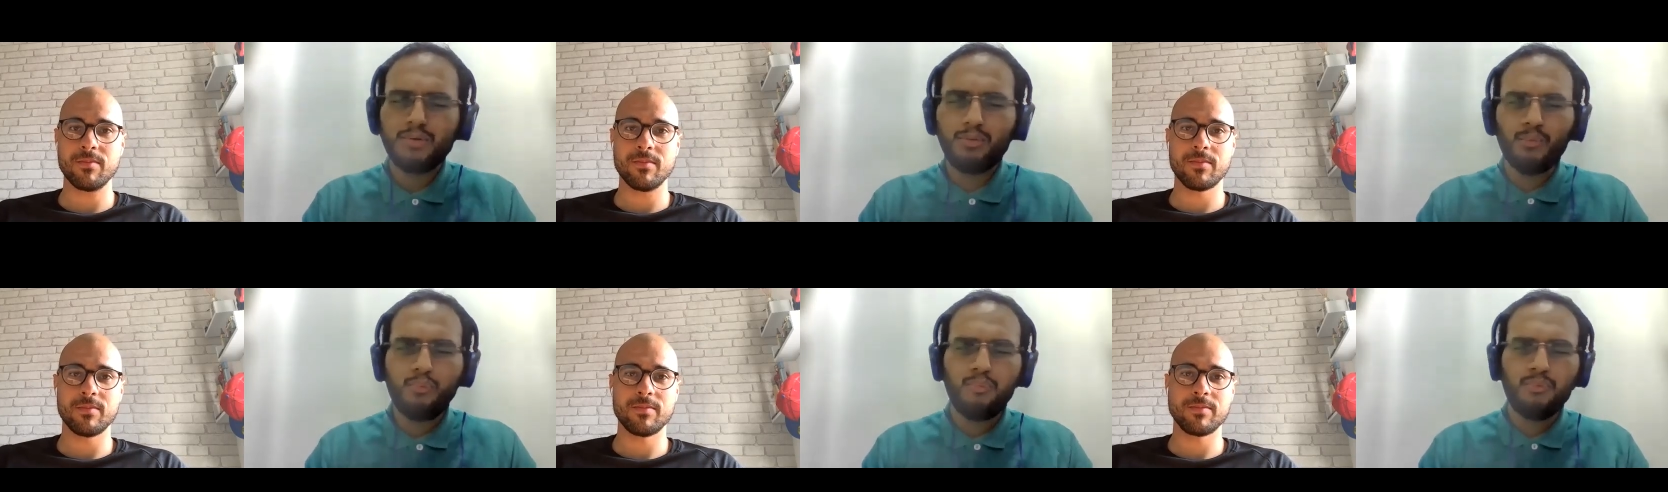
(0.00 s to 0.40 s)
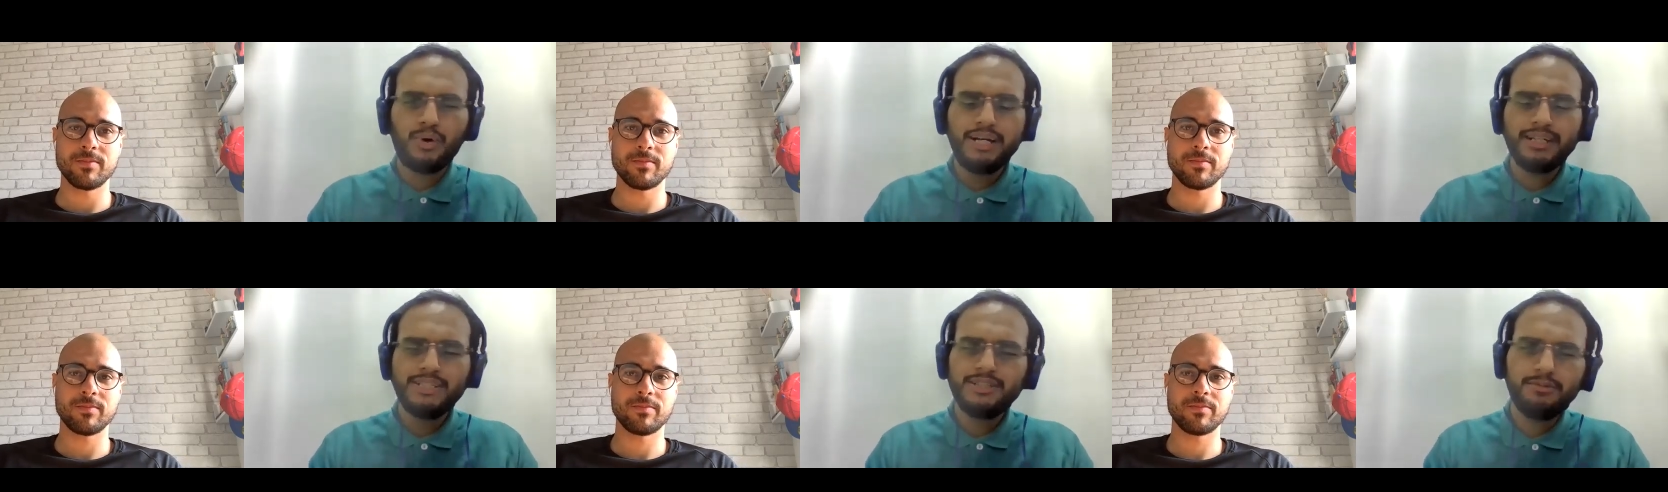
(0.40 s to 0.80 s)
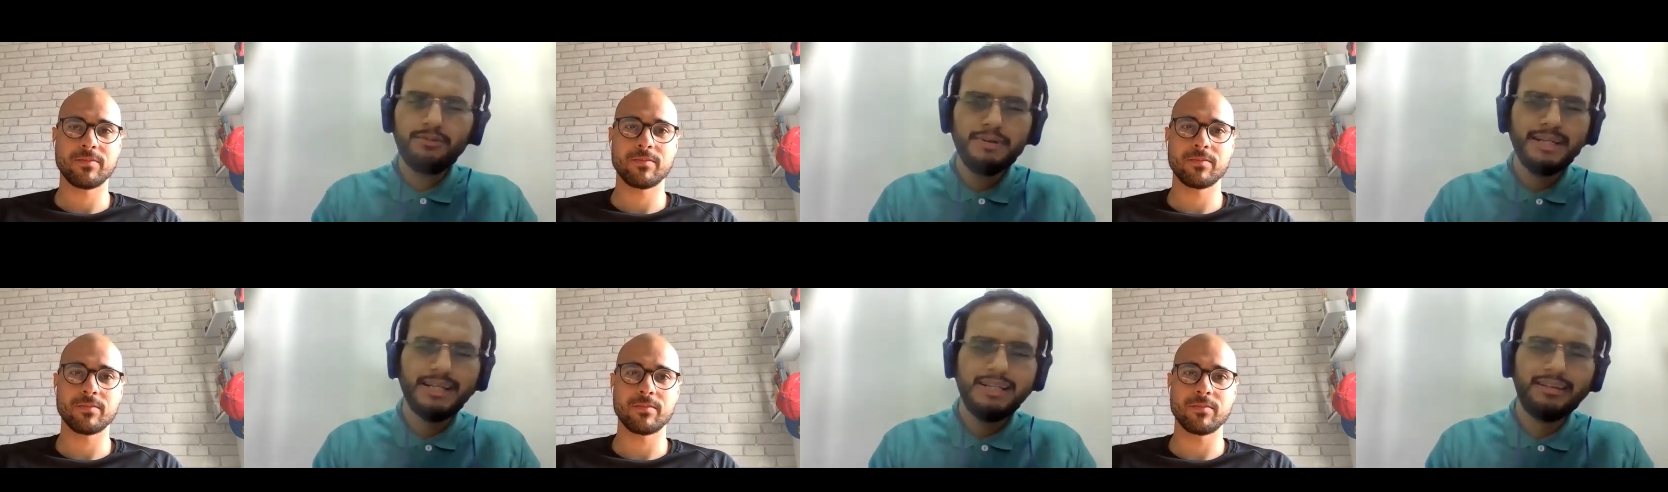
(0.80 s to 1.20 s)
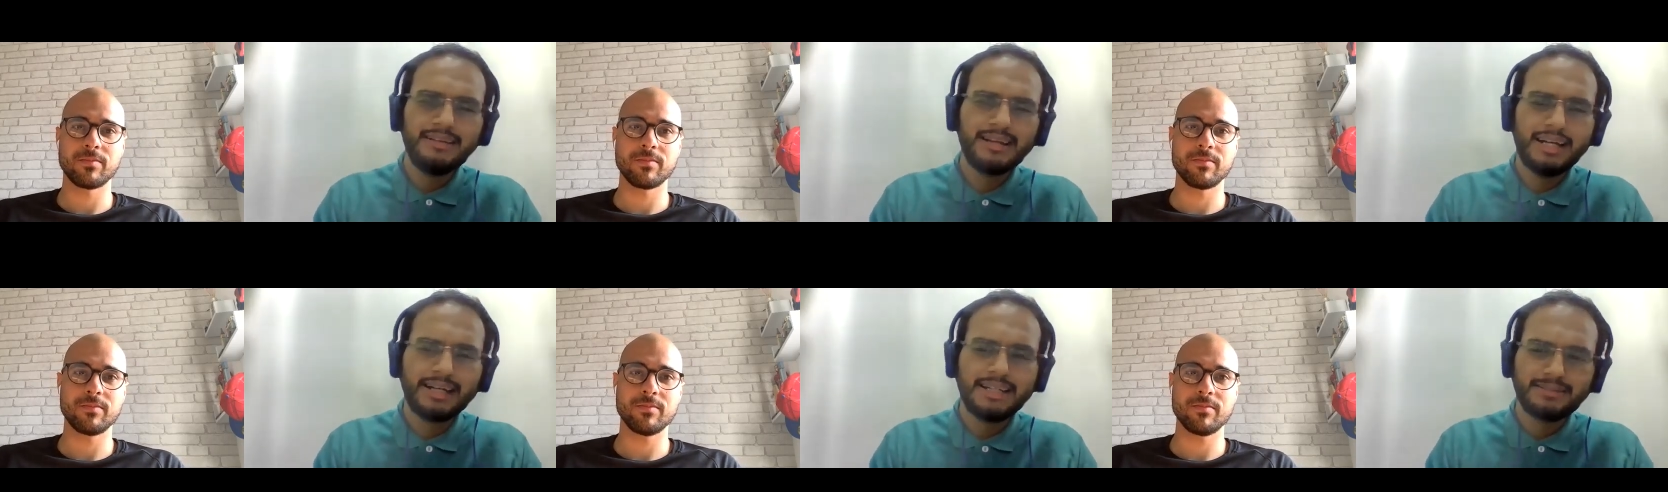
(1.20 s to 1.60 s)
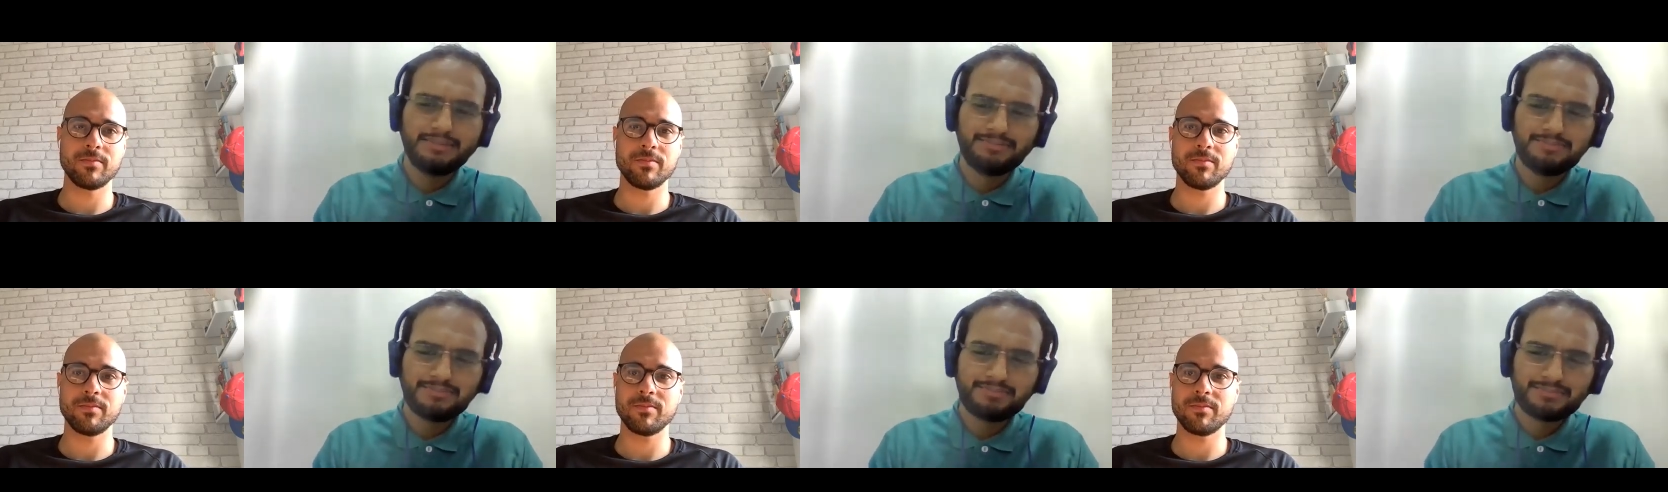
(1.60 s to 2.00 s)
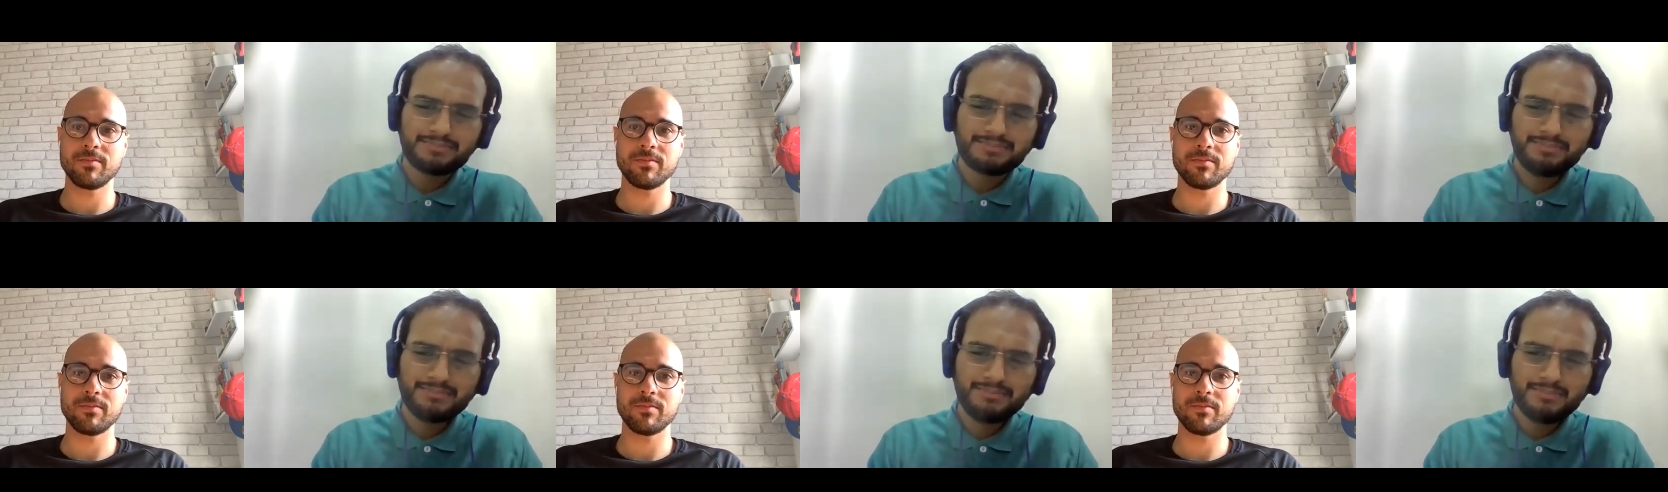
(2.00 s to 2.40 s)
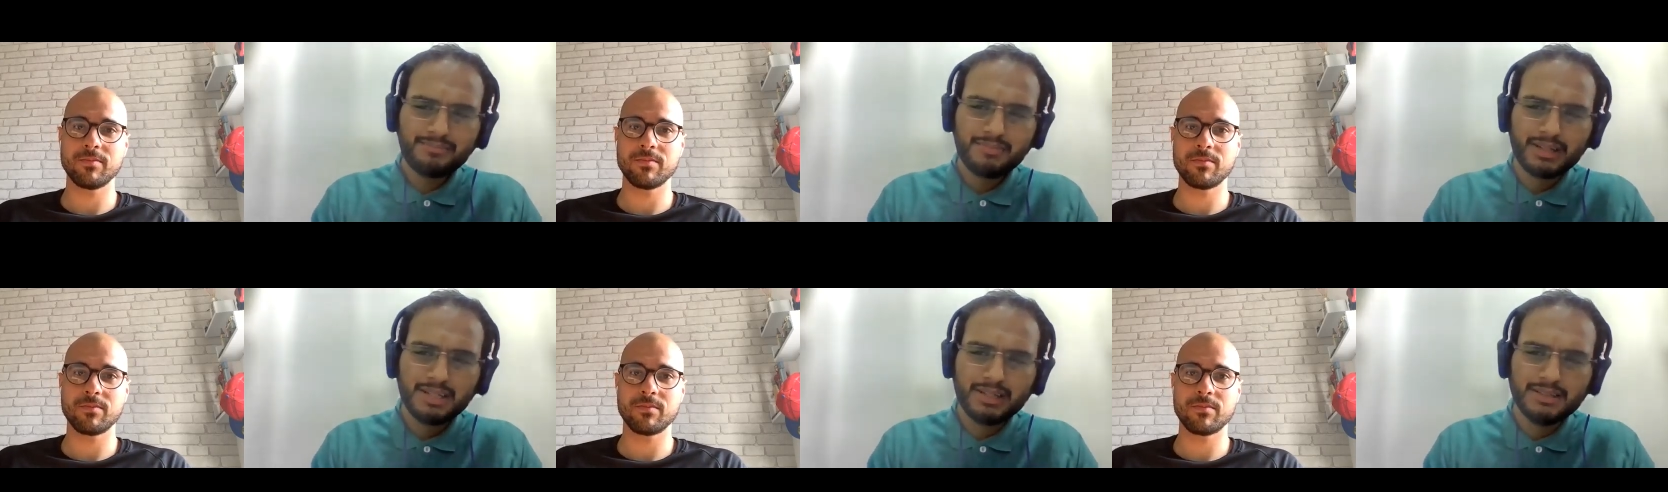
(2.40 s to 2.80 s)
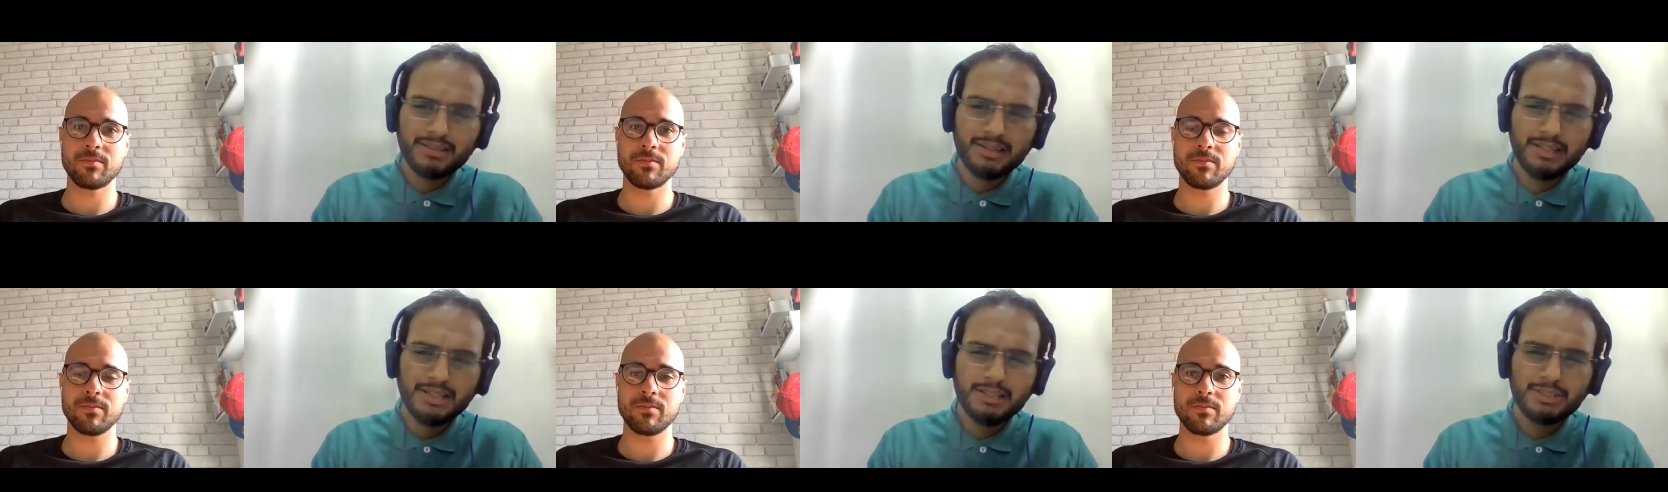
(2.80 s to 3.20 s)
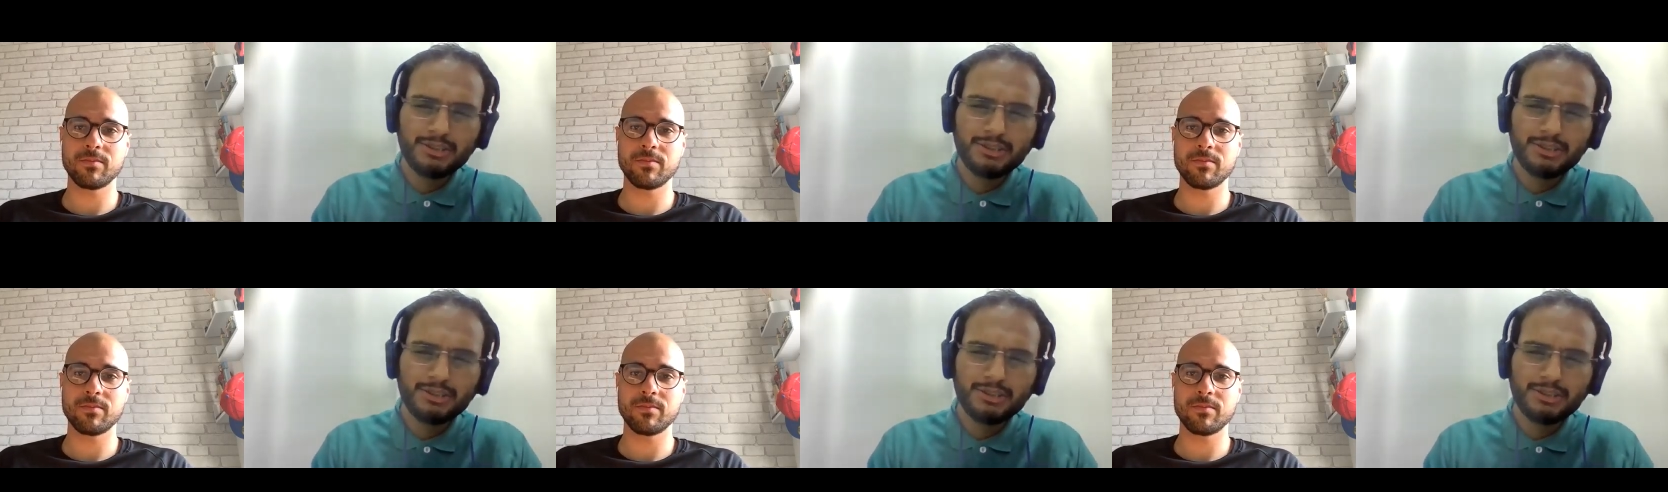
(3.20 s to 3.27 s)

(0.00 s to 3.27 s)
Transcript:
Speaker 1: why should we like uh,